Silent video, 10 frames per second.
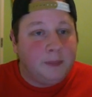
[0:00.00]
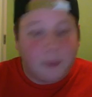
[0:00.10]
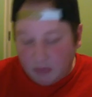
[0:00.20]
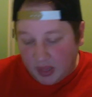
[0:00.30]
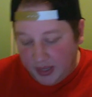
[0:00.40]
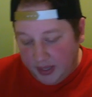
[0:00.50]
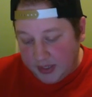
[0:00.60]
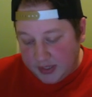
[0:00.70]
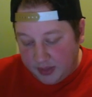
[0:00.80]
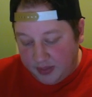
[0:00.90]
is
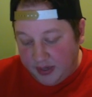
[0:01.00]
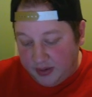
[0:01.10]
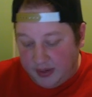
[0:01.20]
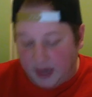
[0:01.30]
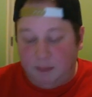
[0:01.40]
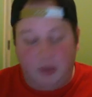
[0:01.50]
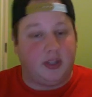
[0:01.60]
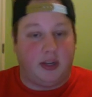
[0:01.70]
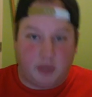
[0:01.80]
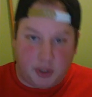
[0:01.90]
the deck building
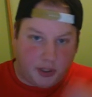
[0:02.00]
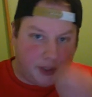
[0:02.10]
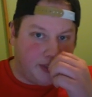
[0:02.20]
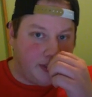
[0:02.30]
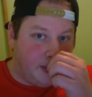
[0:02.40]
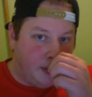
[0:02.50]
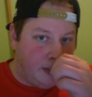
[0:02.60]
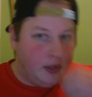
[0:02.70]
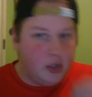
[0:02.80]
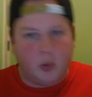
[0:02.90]
restrictions.
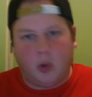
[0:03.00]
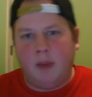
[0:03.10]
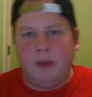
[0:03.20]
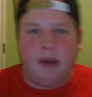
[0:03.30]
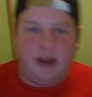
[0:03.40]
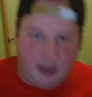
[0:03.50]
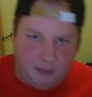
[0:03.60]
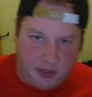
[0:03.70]
So what do I mean by deck building